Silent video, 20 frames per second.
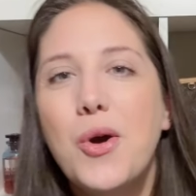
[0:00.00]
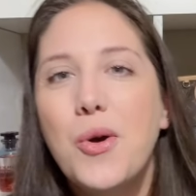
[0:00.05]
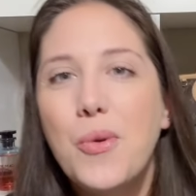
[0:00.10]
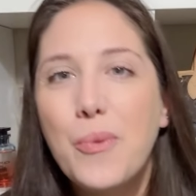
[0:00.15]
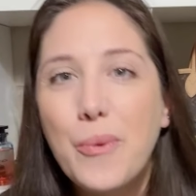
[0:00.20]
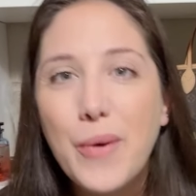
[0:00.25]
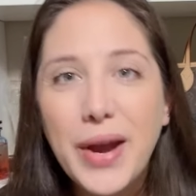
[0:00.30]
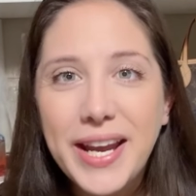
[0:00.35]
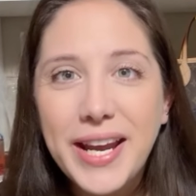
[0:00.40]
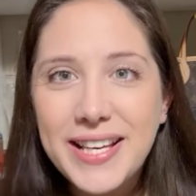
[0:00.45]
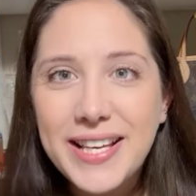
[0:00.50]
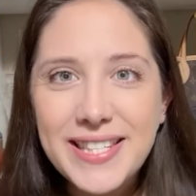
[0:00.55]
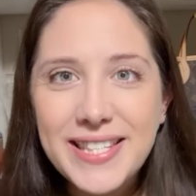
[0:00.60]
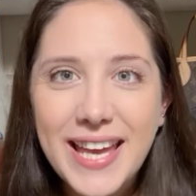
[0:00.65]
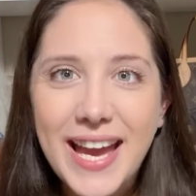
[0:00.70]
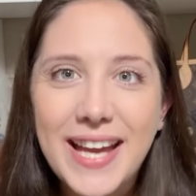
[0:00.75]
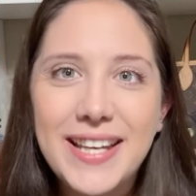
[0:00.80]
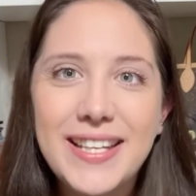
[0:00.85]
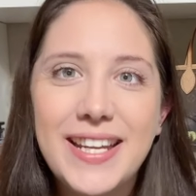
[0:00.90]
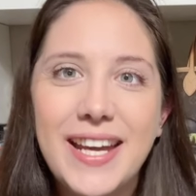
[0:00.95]
When I
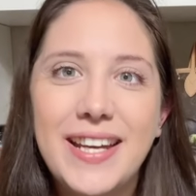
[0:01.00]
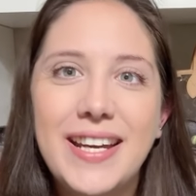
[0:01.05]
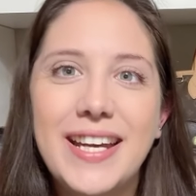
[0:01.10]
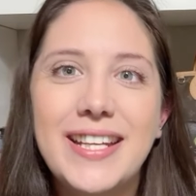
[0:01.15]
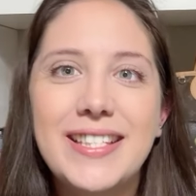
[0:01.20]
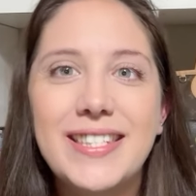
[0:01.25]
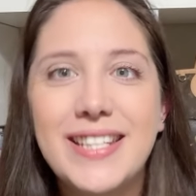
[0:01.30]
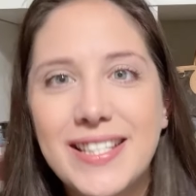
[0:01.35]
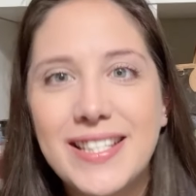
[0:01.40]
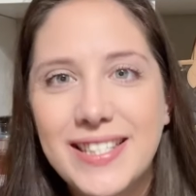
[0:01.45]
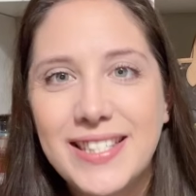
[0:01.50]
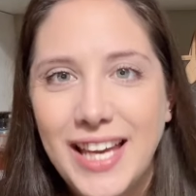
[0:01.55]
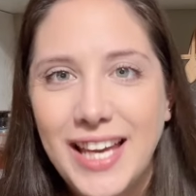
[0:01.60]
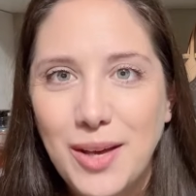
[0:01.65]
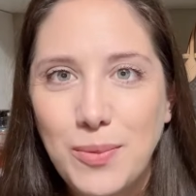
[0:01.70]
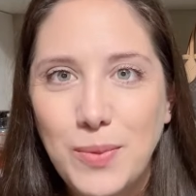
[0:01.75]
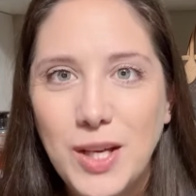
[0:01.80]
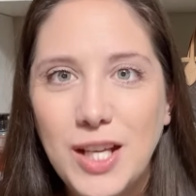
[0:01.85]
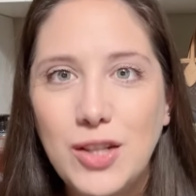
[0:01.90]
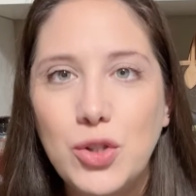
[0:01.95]
scanned it, it does
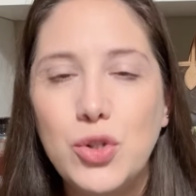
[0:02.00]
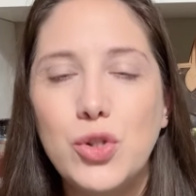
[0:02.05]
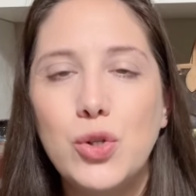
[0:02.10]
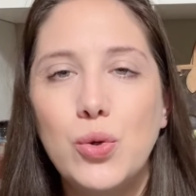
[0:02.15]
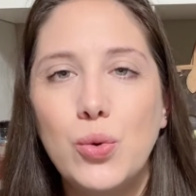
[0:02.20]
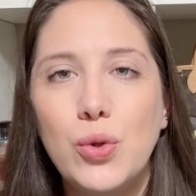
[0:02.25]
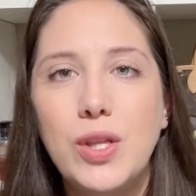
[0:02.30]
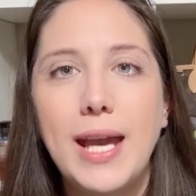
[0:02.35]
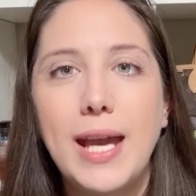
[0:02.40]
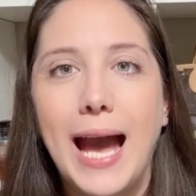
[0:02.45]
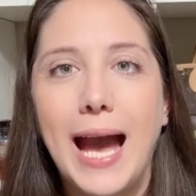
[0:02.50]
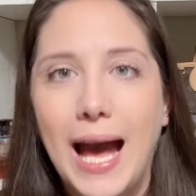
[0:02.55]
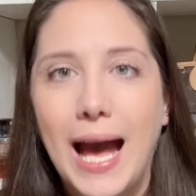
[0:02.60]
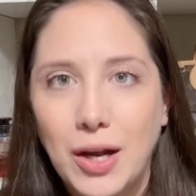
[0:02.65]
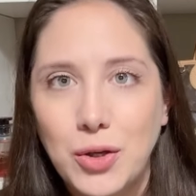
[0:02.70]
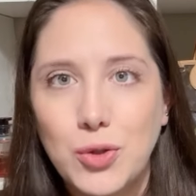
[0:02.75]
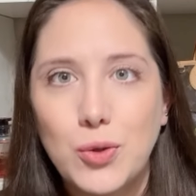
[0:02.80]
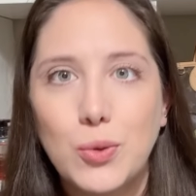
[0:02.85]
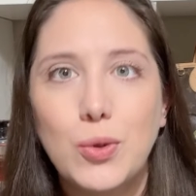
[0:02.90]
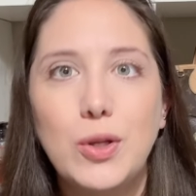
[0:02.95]
take me to the
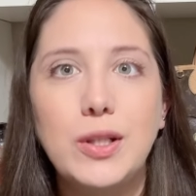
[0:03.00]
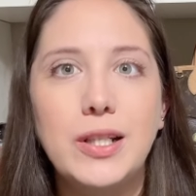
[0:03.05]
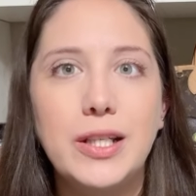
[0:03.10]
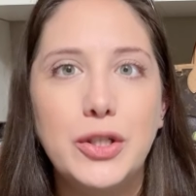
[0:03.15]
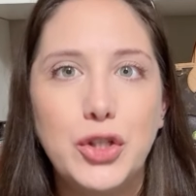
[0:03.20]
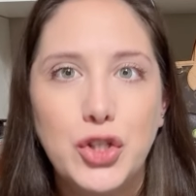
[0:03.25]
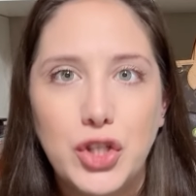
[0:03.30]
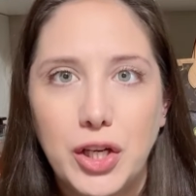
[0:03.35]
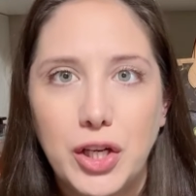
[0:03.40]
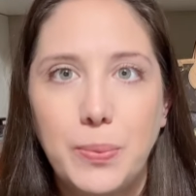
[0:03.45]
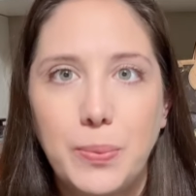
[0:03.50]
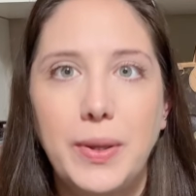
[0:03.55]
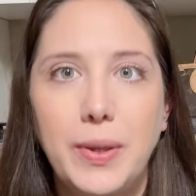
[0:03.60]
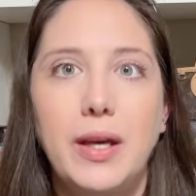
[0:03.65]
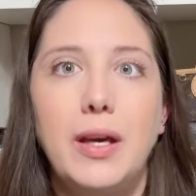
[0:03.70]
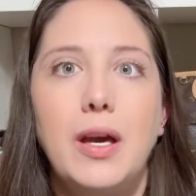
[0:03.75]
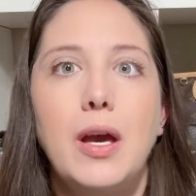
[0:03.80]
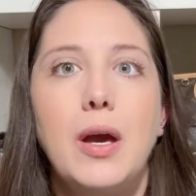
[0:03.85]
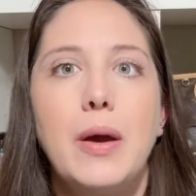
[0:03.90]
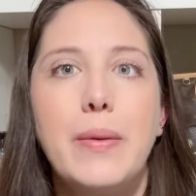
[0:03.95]
actual
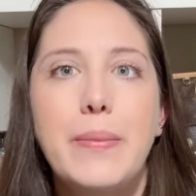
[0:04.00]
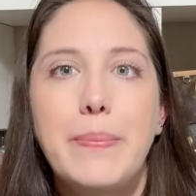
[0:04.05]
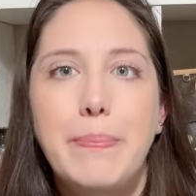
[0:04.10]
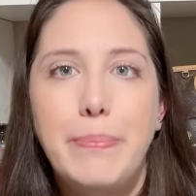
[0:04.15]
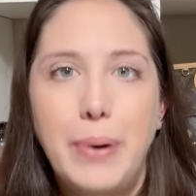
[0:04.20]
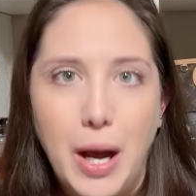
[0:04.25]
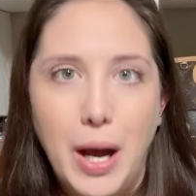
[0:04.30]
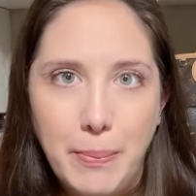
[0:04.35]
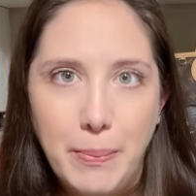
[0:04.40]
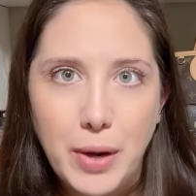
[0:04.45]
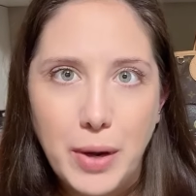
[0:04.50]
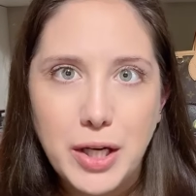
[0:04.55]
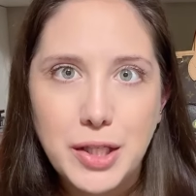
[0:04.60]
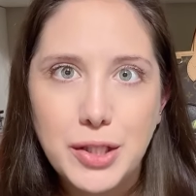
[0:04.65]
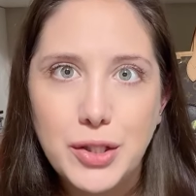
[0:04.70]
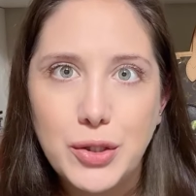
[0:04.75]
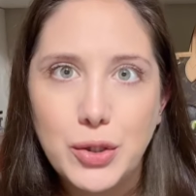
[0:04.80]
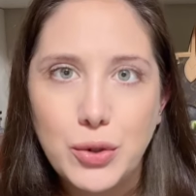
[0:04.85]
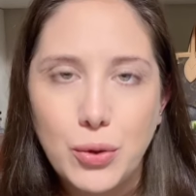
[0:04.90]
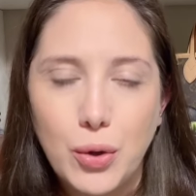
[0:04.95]
legitimate PopMart
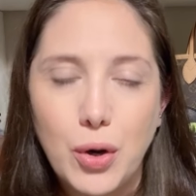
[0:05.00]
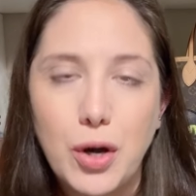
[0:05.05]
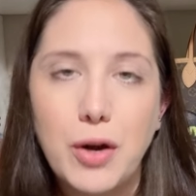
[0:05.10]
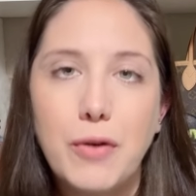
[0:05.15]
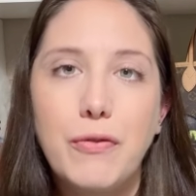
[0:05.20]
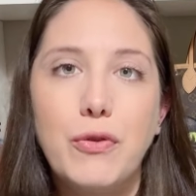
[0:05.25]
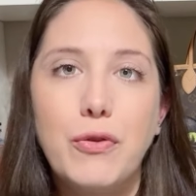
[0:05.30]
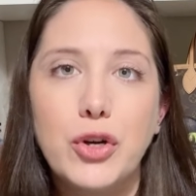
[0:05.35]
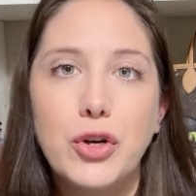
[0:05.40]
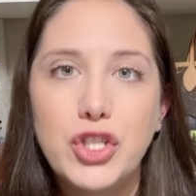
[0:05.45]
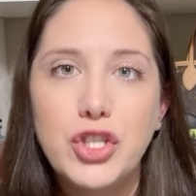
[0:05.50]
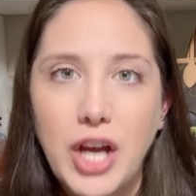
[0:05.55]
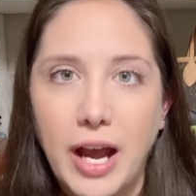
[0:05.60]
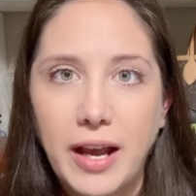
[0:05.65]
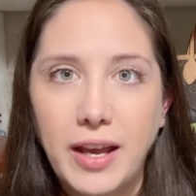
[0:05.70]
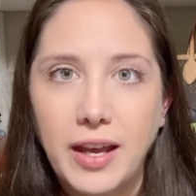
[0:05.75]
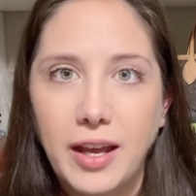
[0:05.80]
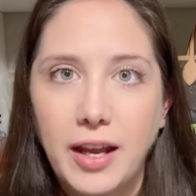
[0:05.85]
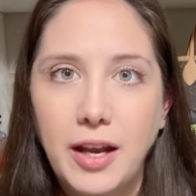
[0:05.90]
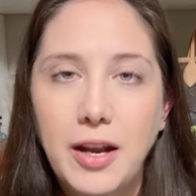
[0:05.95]
store for
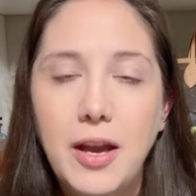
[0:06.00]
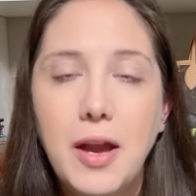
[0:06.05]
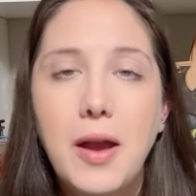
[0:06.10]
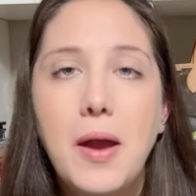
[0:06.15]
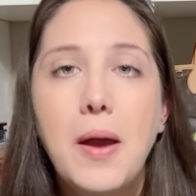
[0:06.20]
checking.